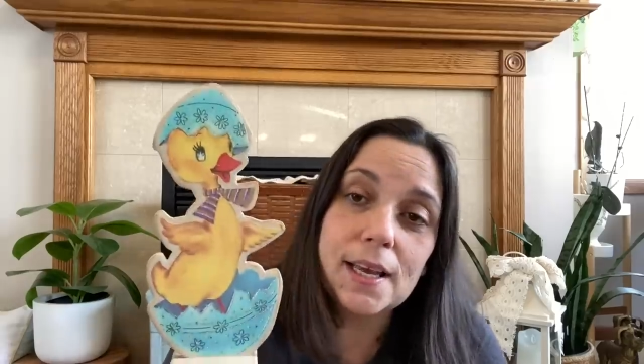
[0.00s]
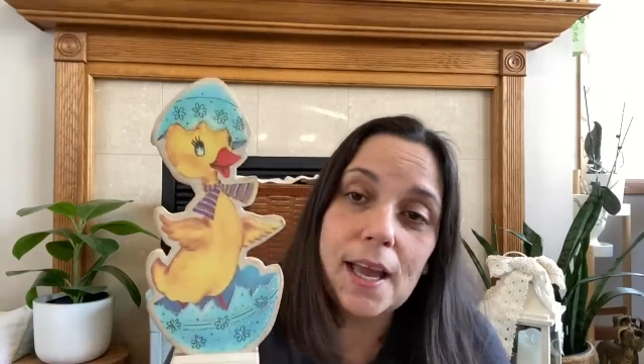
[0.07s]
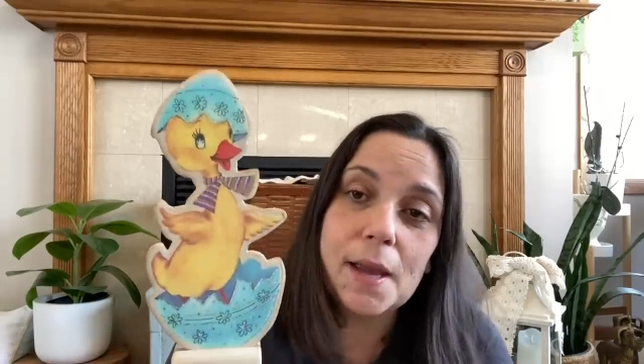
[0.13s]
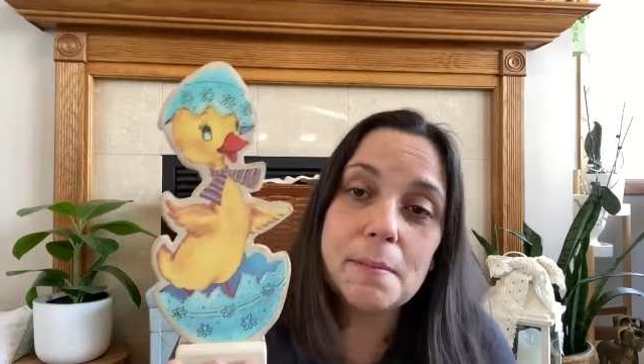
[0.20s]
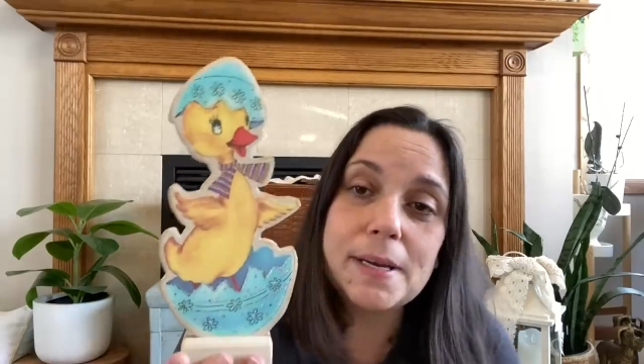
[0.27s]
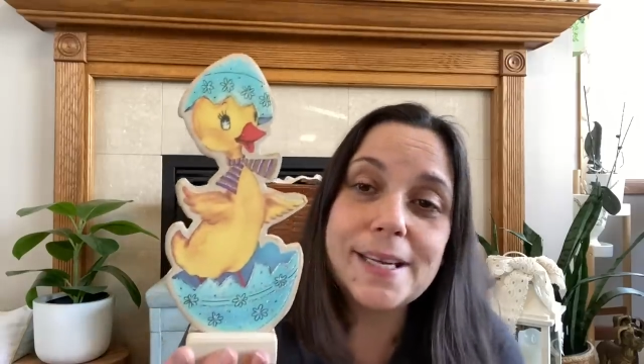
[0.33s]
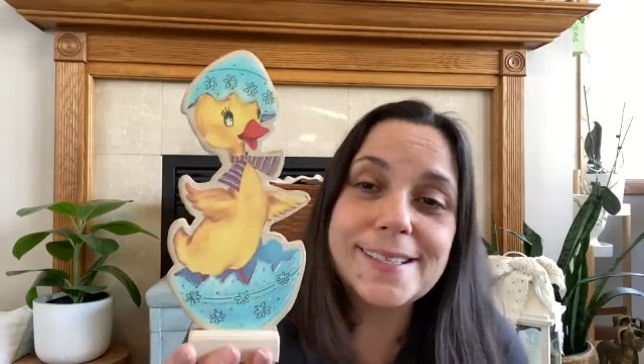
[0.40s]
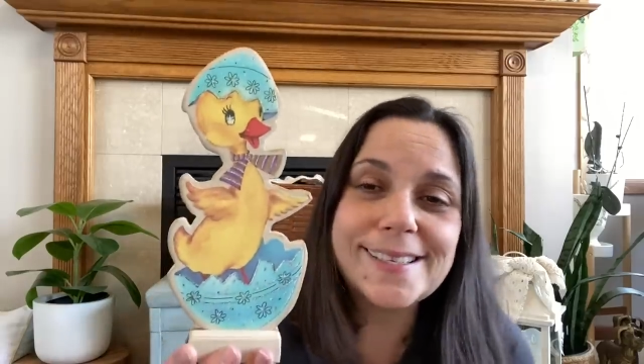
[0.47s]
I
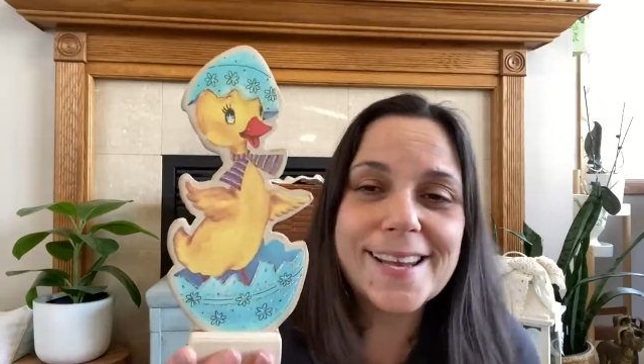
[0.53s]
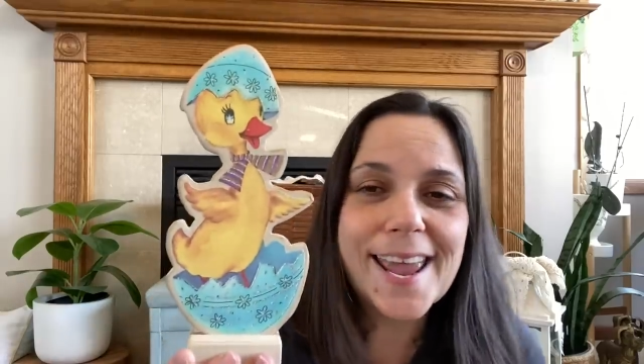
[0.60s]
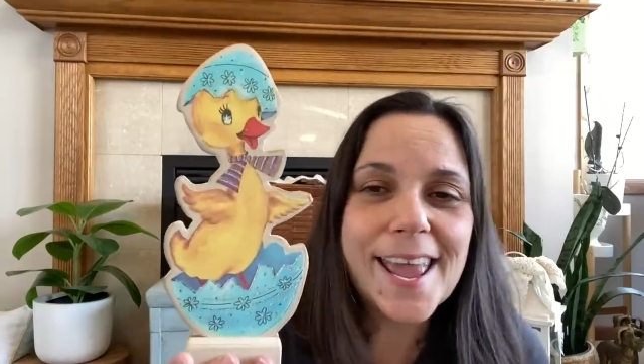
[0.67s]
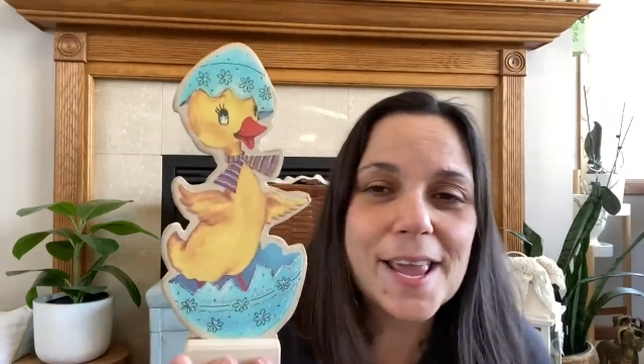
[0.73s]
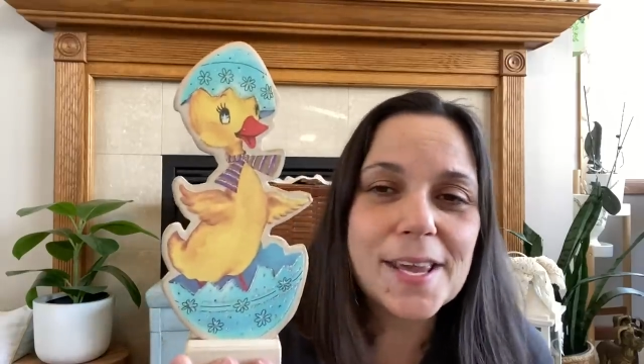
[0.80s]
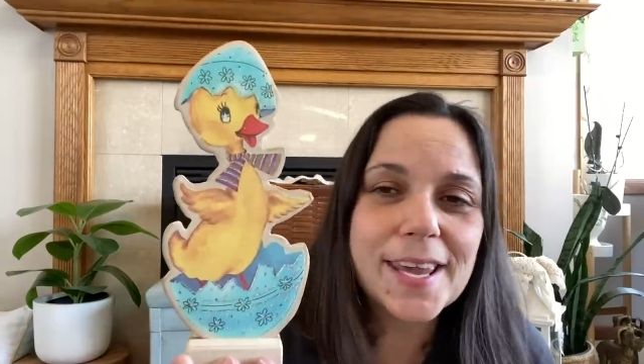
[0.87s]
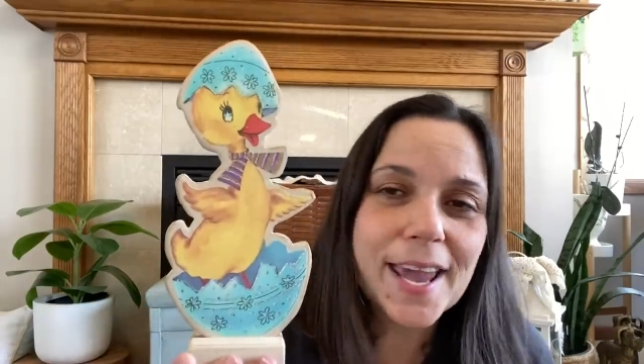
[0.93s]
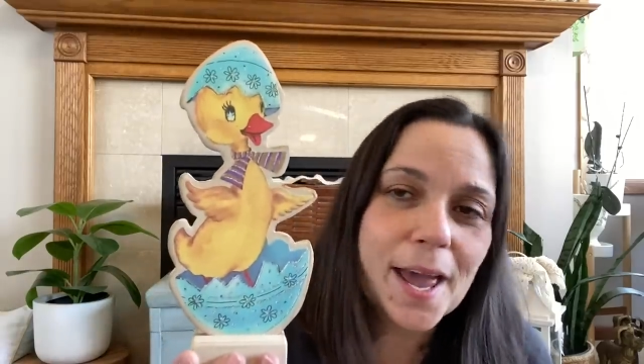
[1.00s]
mean, it's an
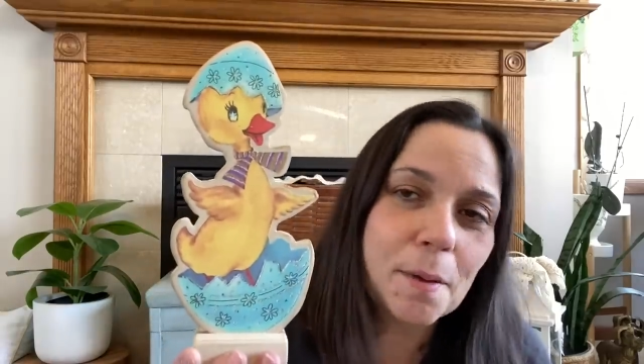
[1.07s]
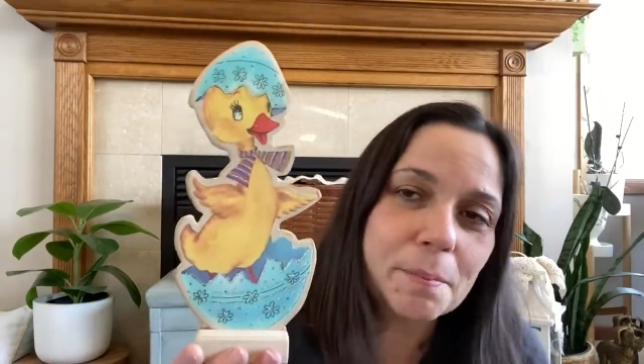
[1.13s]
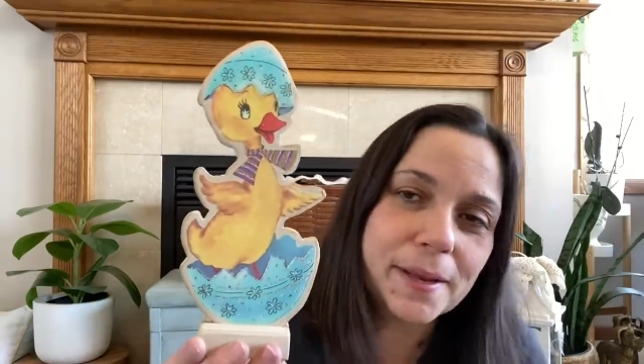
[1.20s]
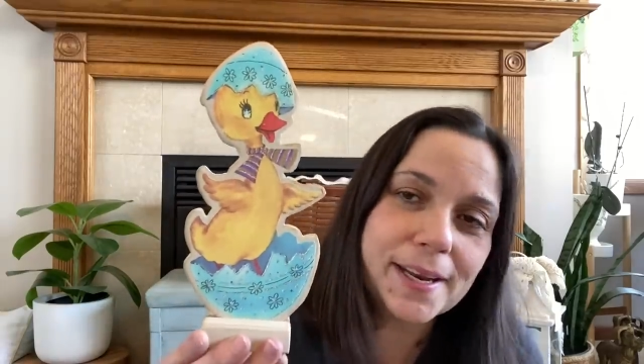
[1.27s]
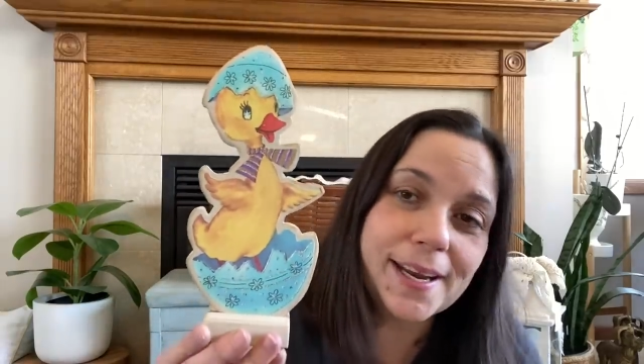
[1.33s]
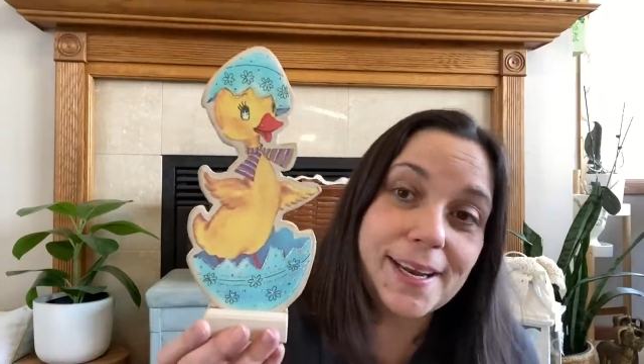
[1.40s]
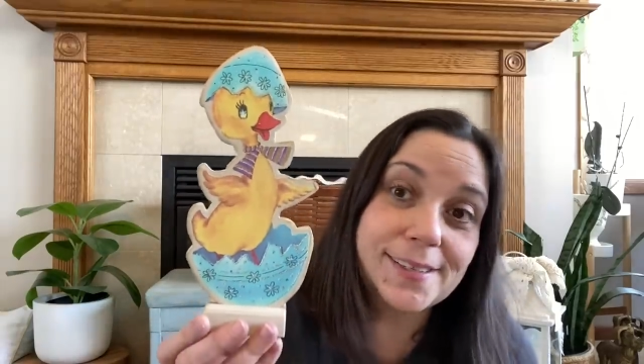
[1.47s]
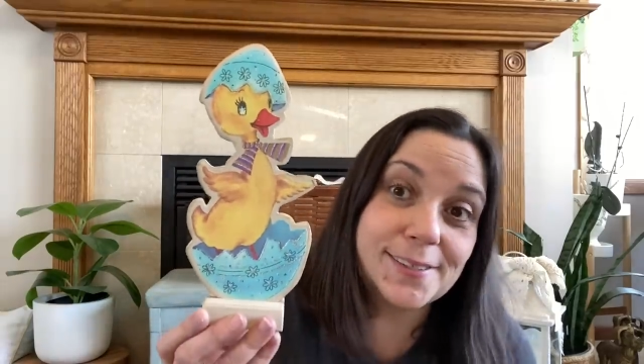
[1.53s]
egg, yeah,
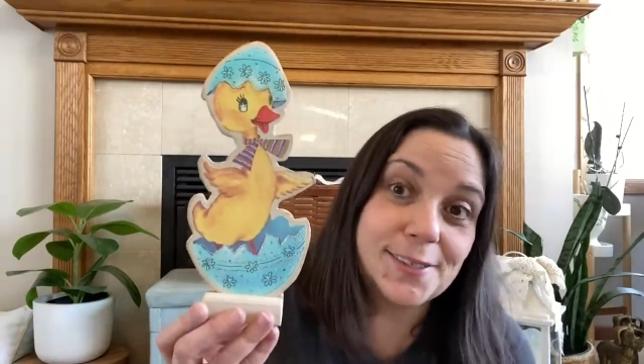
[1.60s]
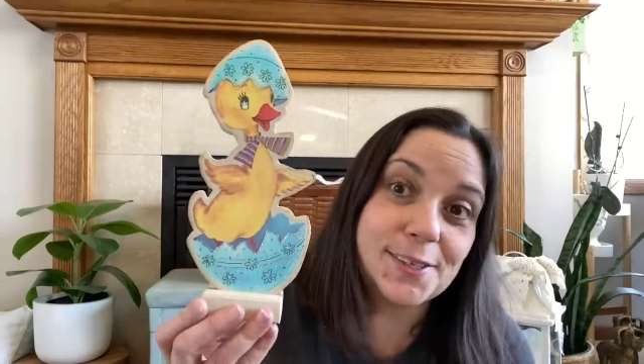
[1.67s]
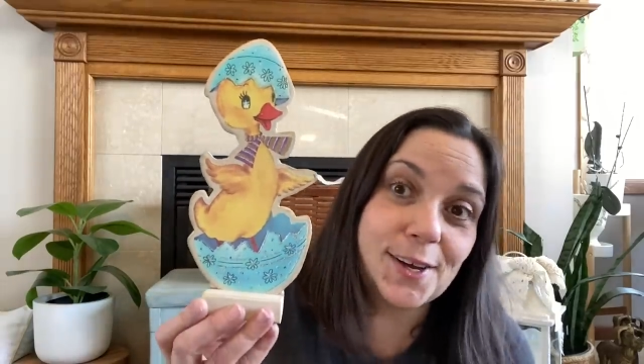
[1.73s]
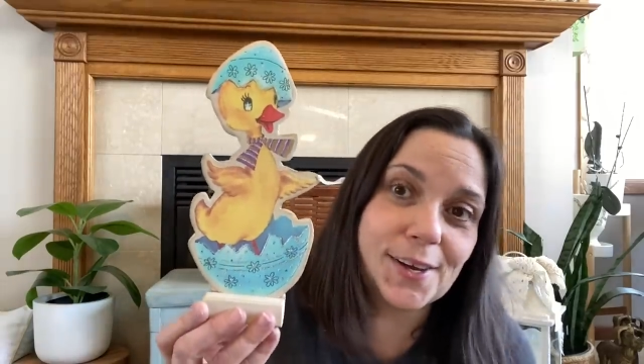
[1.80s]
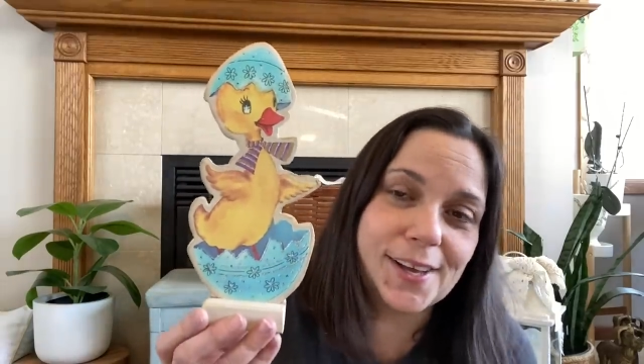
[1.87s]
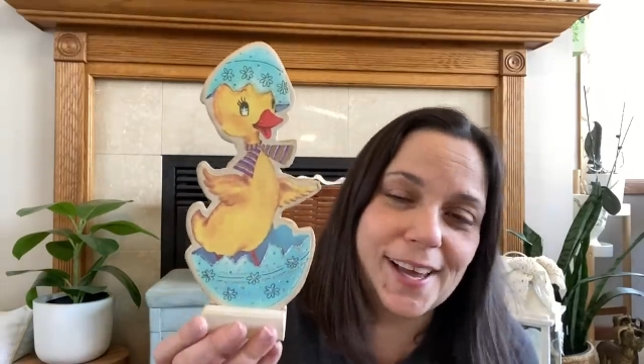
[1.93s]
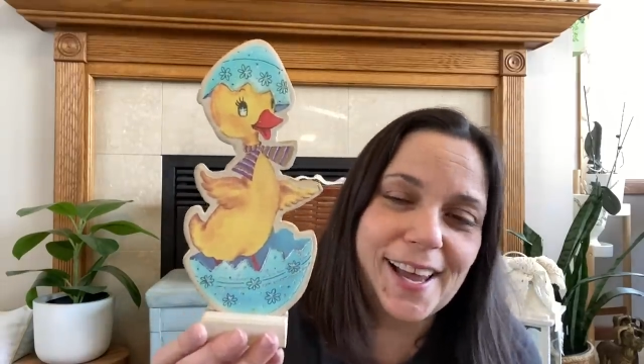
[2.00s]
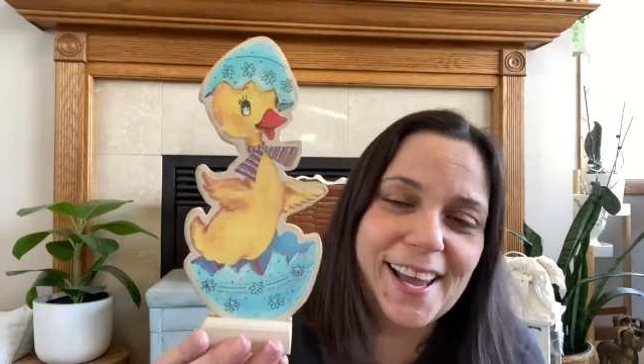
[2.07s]
but it's a
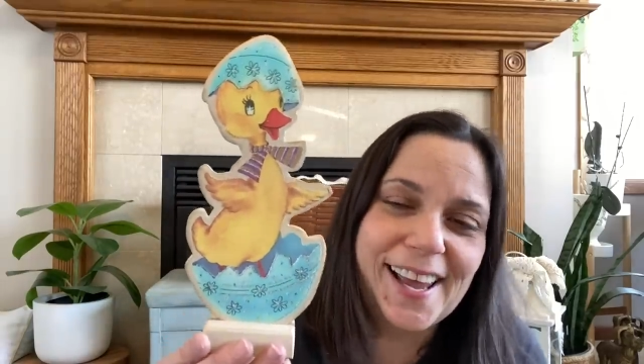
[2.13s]
duck.